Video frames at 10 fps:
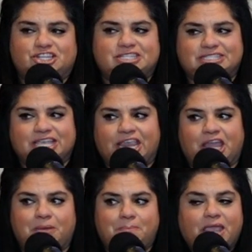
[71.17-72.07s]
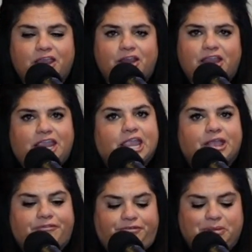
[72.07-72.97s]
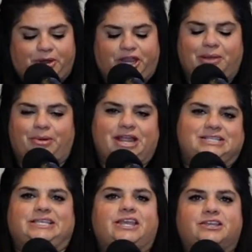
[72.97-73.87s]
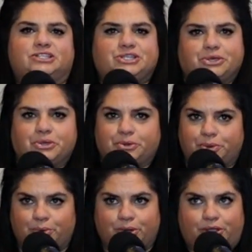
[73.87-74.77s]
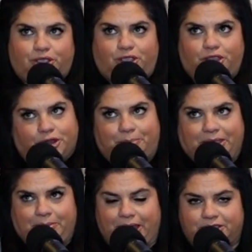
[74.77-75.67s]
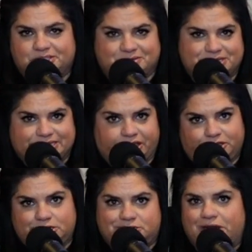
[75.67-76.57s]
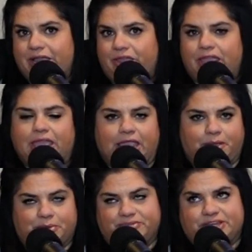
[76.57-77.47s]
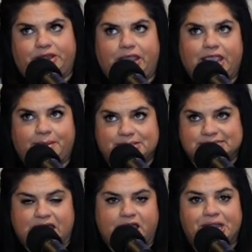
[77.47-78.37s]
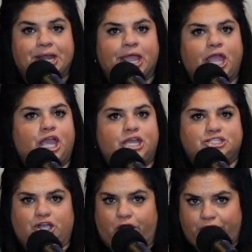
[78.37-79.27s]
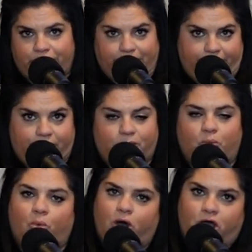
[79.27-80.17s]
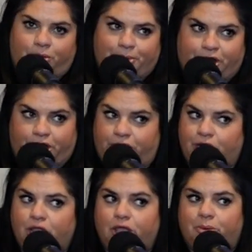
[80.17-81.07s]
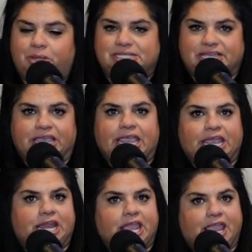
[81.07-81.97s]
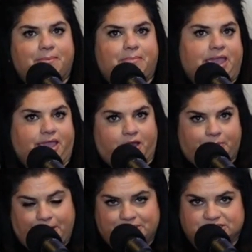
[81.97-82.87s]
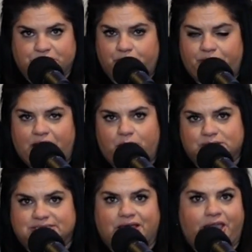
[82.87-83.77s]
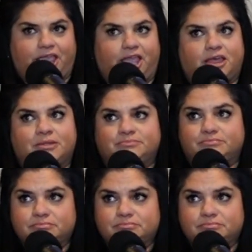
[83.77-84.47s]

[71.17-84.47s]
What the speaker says: just like comparing flea market pricing to your big box retailers, right? Like we've done Amazon, Target, Walmart. We did a makeup episode that was like